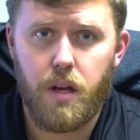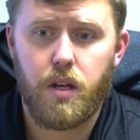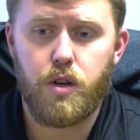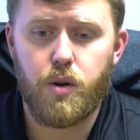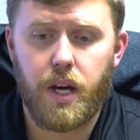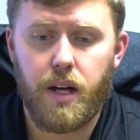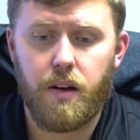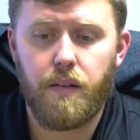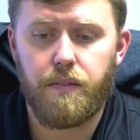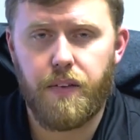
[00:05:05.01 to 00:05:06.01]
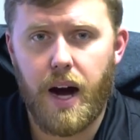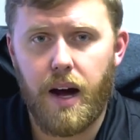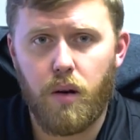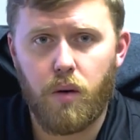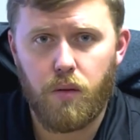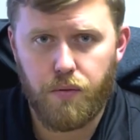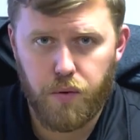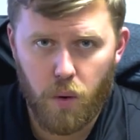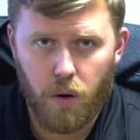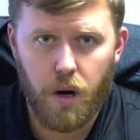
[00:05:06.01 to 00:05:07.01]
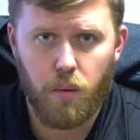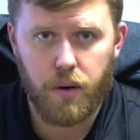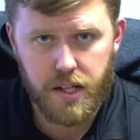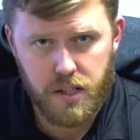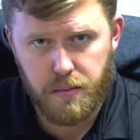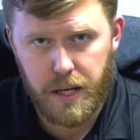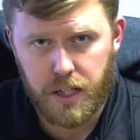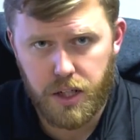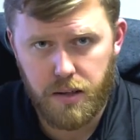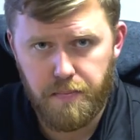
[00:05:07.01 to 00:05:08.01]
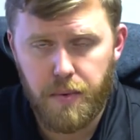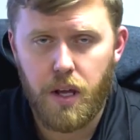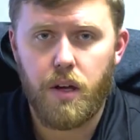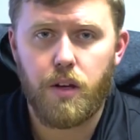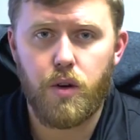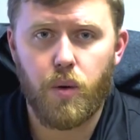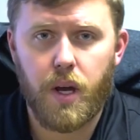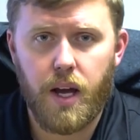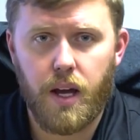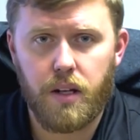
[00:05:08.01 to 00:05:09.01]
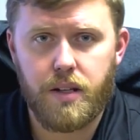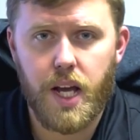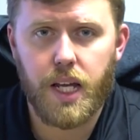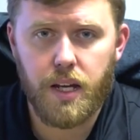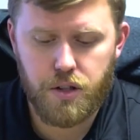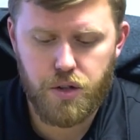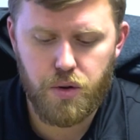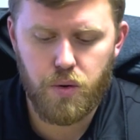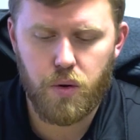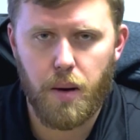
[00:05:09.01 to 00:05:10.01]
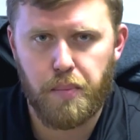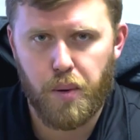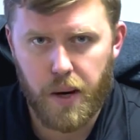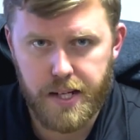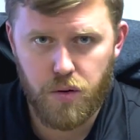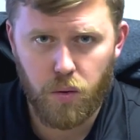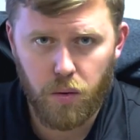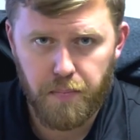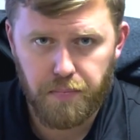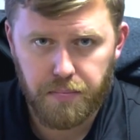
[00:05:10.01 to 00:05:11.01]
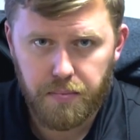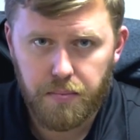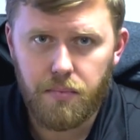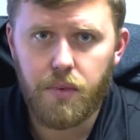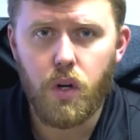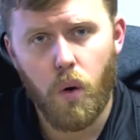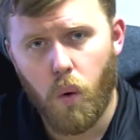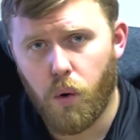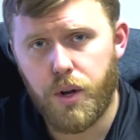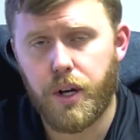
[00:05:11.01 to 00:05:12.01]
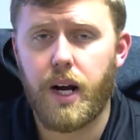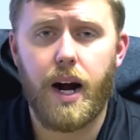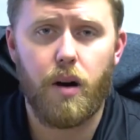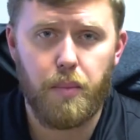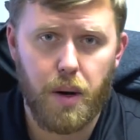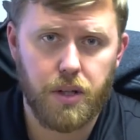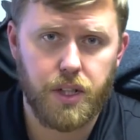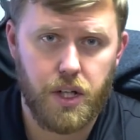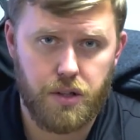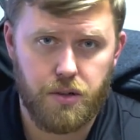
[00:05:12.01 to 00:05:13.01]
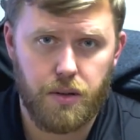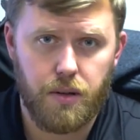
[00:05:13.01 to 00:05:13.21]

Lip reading: you can file for a reinspection, you can take it to appraisal, or you could hire a public adjuster.